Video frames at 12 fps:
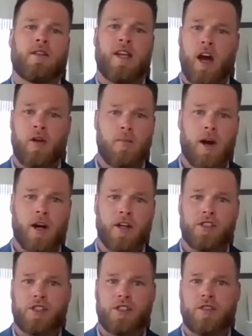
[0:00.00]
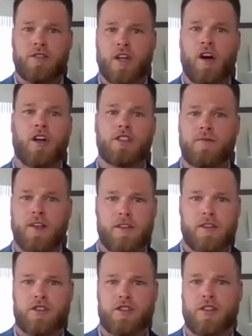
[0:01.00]
Now, in March, the College of
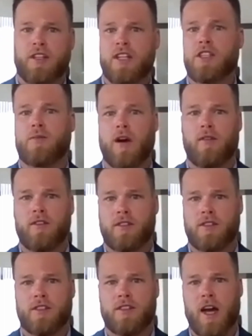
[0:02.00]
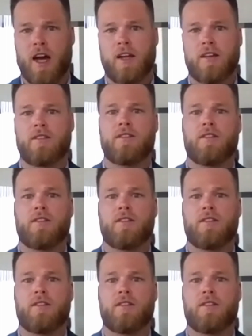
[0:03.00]
Dentistry in each province decided,